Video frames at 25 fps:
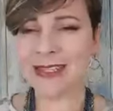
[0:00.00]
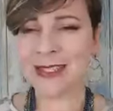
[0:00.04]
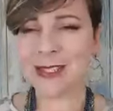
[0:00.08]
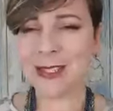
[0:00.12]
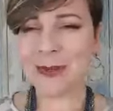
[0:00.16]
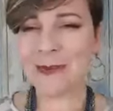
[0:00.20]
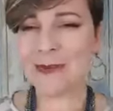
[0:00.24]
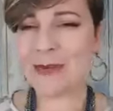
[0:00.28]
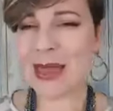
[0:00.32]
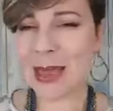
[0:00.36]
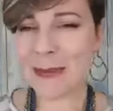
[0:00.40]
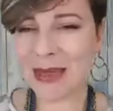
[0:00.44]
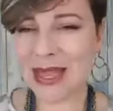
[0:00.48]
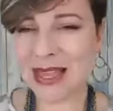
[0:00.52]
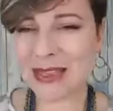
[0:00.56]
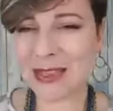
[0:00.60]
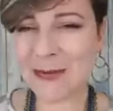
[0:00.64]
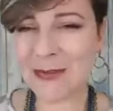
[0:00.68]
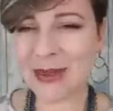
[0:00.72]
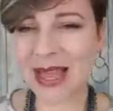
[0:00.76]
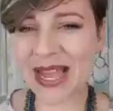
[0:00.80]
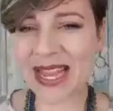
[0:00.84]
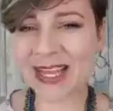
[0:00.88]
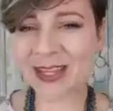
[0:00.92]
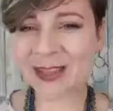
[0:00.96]
to maybe in
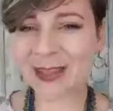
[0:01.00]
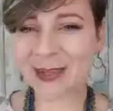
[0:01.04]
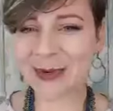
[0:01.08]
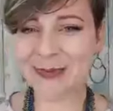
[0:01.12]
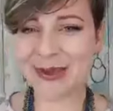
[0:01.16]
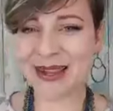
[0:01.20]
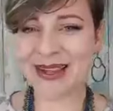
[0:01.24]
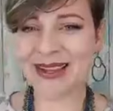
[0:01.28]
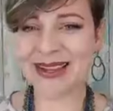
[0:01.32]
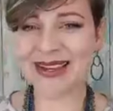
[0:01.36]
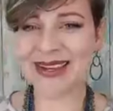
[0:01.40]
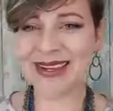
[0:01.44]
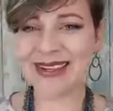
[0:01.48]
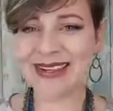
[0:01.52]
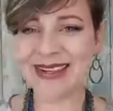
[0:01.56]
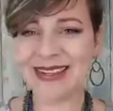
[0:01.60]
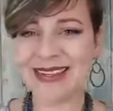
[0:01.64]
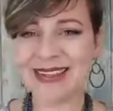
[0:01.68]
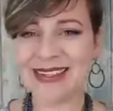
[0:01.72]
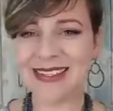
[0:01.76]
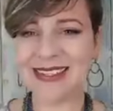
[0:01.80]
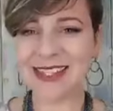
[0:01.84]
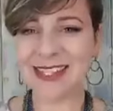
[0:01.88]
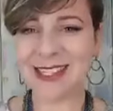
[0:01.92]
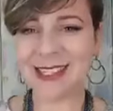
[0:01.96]
the back of their mind
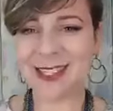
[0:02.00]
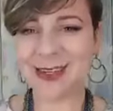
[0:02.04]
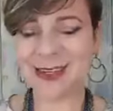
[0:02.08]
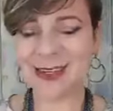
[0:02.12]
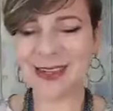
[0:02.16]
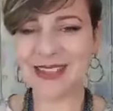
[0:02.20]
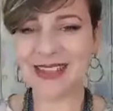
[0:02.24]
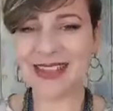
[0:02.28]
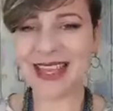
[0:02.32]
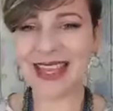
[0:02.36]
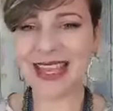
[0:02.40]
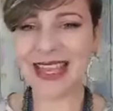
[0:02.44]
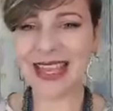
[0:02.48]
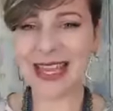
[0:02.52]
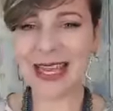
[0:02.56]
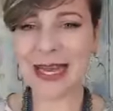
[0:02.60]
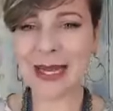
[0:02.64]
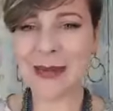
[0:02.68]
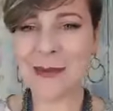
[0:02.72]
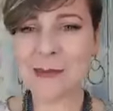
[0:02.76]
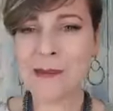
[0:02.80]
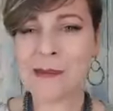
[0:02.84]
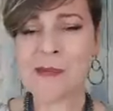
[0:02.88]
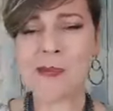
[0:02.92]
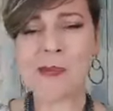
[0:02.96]
start
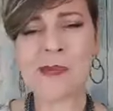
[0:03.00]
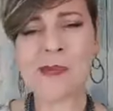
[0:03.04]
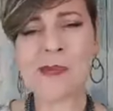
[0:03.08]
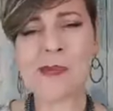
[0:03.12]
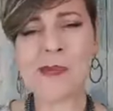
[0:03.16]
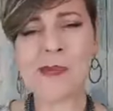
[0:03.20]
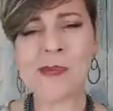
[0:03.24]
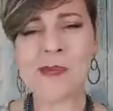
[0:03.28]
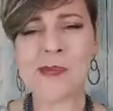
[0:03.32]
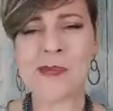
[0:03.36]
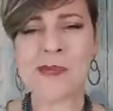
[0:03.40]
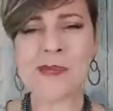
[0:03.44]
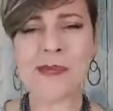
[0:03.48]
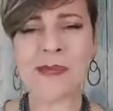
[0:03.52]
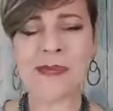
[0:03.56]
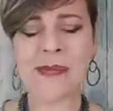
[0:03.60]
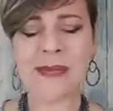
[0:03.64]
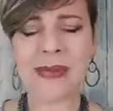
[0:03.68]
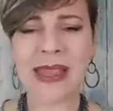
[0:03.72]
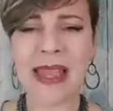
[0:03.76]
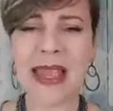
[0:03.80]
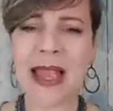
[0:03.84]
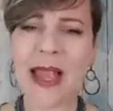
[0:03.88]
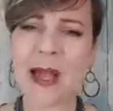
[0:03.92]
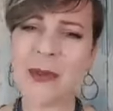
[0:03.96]
thinking,
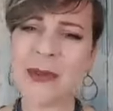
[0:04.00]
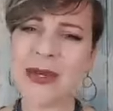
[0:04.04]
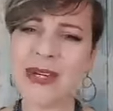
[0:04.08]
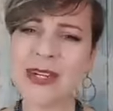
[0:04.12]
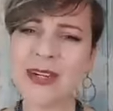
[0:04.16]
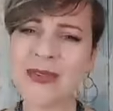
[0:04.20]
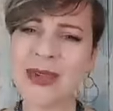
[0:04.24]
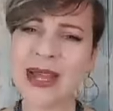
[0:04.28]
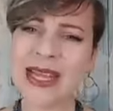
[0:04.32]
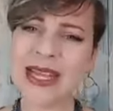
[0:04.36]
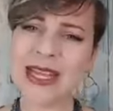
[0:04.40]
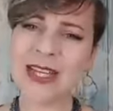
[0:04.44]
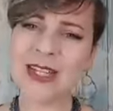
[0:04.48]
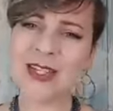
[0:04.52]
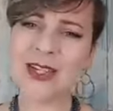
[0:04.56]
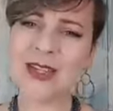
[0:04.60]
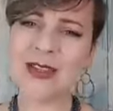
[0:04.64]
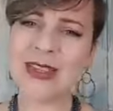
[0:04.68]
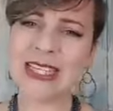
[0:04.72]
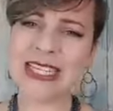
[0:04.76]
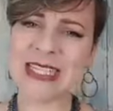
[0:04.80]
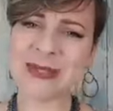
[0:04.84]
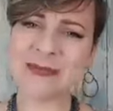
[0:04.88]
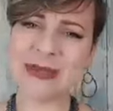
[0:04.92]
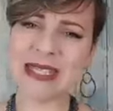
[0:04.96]
I wonder if I could
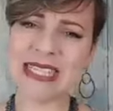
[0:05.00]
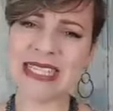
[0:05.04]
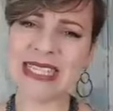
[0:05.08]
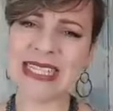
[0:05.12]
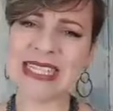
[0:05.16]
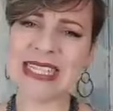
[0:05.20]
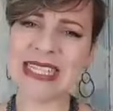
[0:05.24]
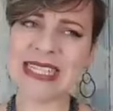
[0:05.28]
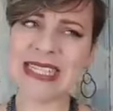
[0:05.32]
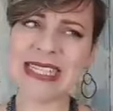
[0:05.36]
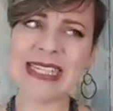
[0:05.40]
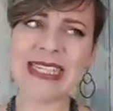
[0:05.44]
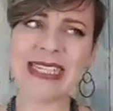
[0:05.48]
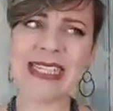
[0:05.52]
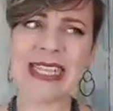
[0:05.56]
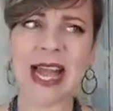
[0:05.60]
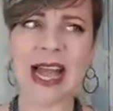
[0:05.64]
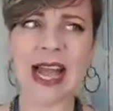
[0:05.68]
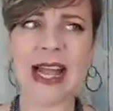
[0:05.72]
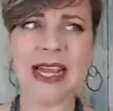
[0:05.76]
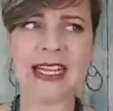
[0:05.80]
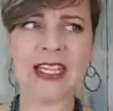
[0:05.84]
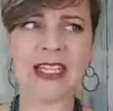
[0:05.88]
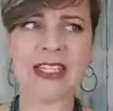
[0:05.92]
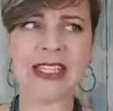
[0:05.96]
do this business, because
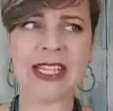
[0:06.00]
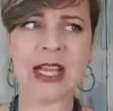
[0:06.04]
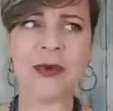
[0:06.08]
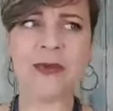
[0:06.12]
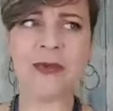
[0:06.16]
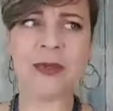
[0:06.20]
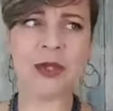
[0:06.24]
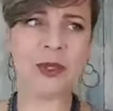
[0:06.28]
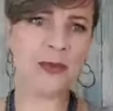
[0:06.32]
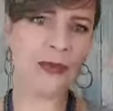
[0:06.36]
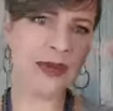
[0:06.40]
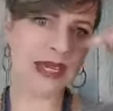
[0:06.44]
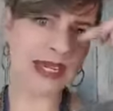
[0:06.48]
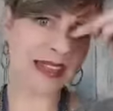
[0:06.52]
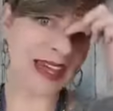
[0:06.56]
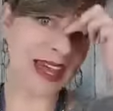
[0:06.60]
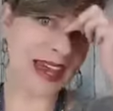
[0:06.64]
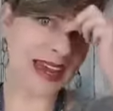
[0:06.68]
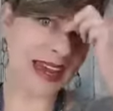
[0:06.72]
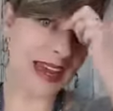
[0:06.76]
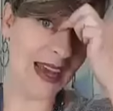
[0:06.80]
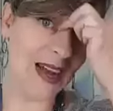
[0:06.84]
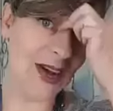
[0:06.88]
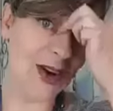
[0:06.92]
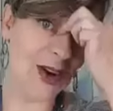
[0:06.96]
I just helped her pick
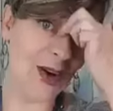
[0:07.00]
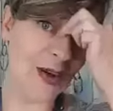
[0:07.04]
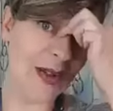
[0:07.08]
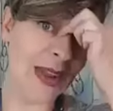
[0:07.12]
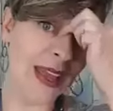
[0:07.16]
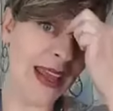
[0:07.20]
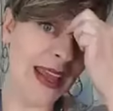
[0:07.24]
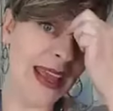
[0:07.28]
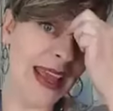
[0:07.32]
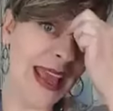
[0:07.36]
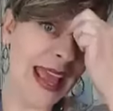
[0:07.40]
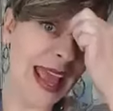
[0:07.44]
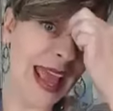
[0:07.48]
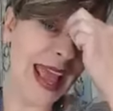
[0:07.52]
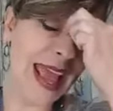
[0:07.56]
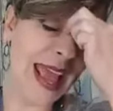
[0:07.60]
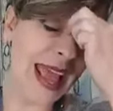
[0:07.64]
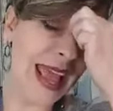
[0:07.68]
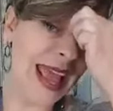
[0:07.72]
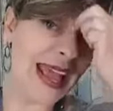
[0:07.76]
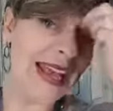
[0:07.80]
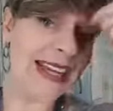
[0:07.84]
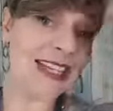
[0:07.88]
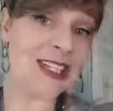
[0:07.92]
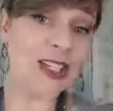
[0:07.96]
that out
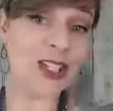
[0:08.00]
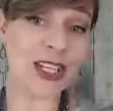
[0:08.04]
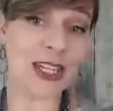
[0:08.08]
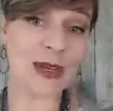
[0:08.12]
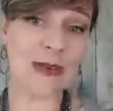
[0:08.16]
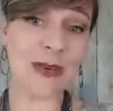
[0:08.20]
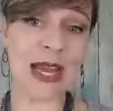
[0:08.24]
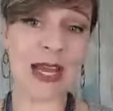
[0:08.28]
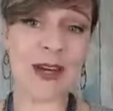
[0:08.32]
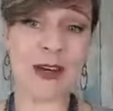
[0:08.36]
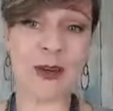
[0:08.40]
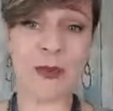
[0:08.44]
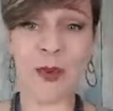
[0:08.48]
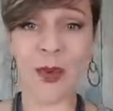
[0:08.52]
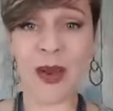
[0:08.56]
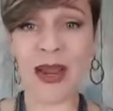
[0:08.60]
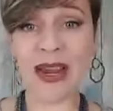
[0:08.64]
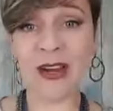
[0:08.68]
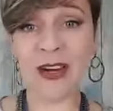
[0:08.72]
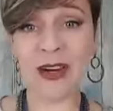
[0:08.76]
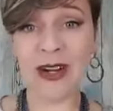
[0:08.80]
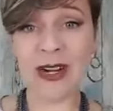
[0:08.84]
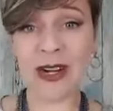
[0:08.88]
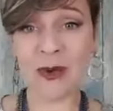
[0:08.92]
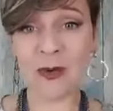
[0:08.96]
and she wound up
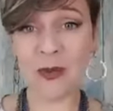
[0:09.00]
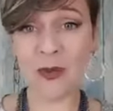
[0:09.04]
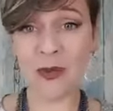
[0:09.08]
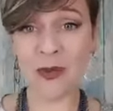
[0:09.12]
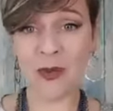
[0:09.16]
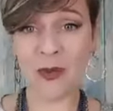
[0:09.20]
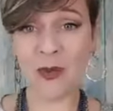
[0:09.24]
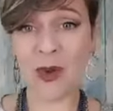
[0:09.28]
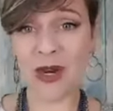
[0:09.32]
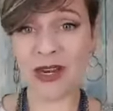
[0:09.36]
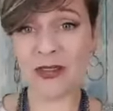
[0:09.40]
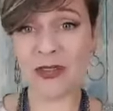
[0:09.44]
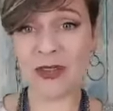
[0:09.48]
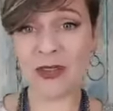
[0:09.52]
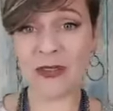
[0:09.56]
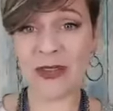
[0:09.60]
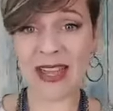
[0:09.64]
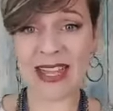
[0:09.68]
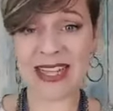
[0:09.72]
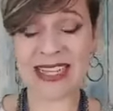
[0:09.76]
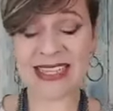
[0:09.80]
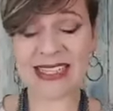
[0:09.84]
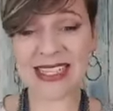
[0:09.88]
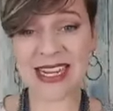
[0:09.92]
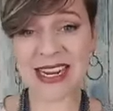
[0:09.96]
wearing one of the
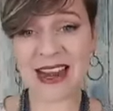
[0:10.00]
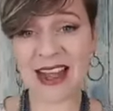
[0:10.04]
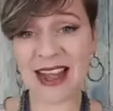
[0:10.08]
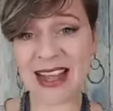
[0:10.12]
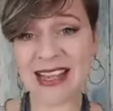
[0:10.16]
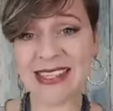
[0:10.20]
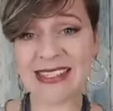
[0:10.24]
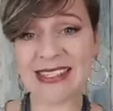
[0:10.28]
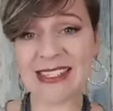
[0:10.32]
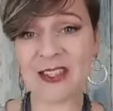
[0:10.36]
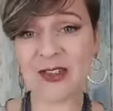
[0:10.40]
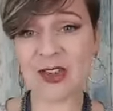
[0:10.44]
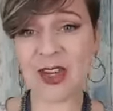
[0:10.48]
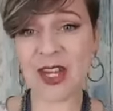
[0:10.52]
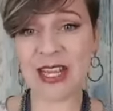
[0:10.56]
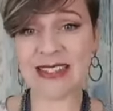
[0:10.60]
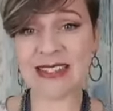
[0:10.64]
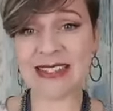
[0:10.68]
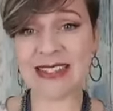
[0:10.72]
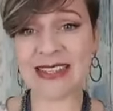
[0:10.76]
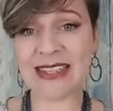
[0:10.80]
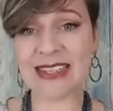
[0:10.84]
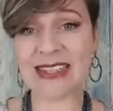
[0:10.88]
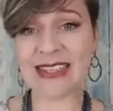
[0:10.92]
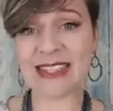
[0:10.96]
things that I
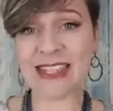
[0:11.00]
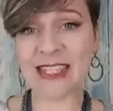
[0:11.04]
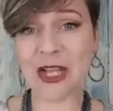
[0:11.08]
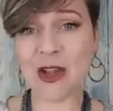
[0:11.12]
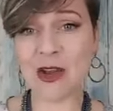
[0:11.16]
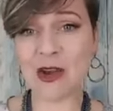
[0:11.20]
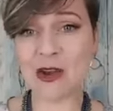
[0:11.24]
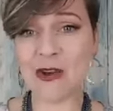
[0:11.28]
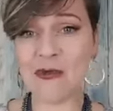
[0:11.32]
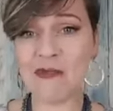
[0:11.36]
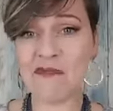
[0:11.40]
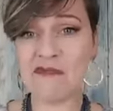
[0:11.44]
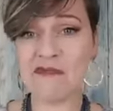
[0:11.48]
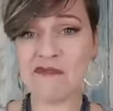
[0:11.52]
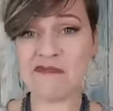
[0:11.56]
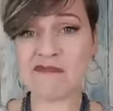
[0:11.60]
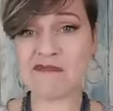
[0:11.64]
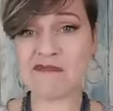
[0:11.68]
suggested. So,